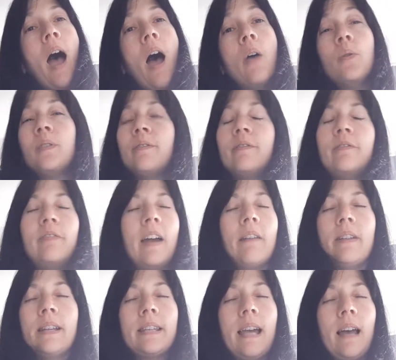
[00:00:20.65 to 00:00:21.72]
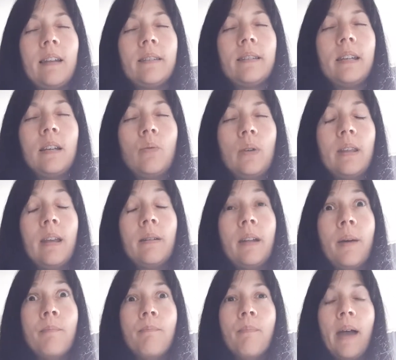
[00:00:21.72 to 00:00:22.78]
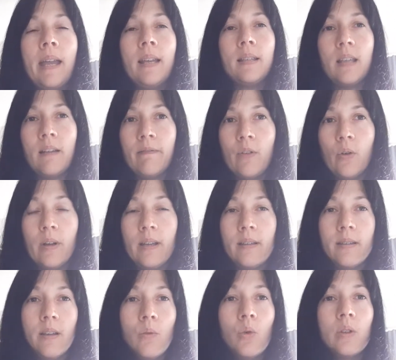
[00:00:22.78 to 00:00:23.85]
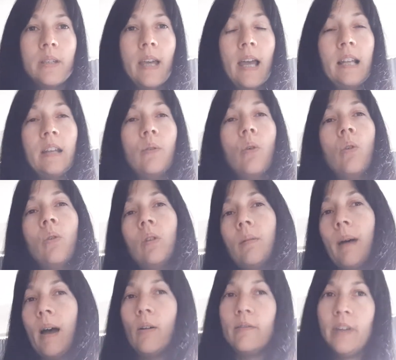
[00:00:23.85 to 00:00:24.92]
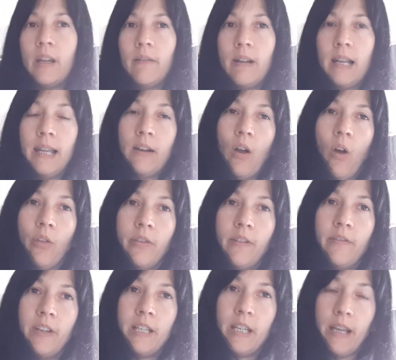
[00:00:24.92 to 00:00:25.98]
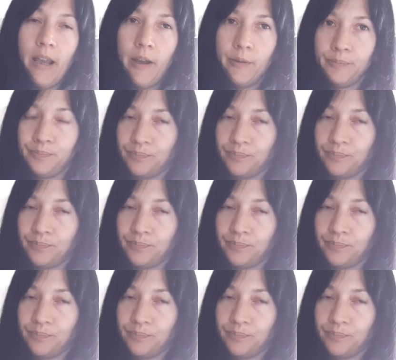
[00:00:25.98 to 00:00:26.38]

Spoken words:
who's very talented with an amazing voice, will tell you all about Vera Lynn on the video.